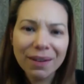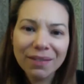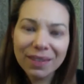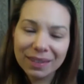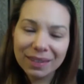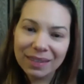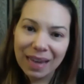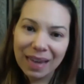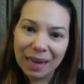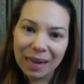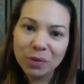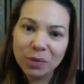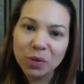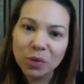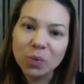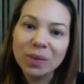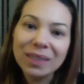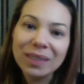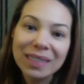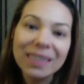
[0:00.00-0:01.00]
time to
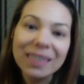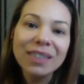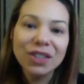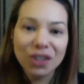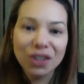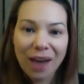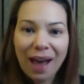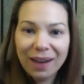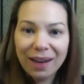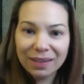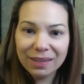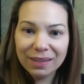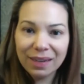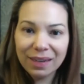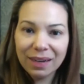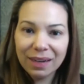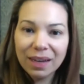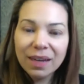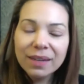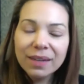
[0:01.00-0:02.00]
teach
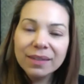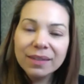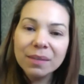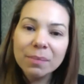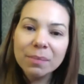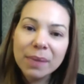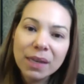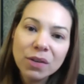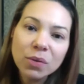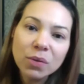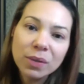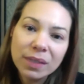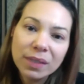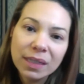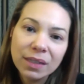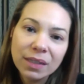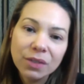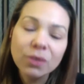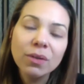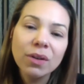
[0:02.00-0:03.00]
acting. To me,
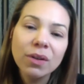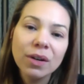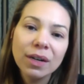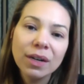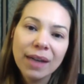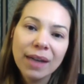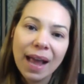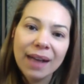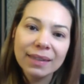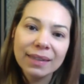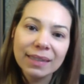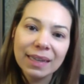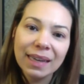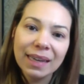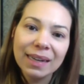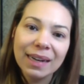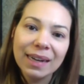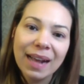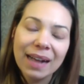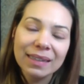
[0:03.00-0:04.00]
you learn acting in
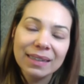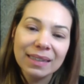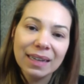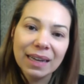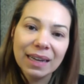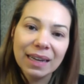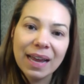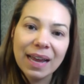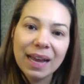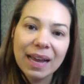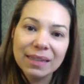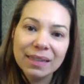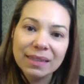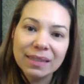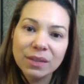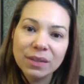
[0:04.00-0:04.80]
an acting class.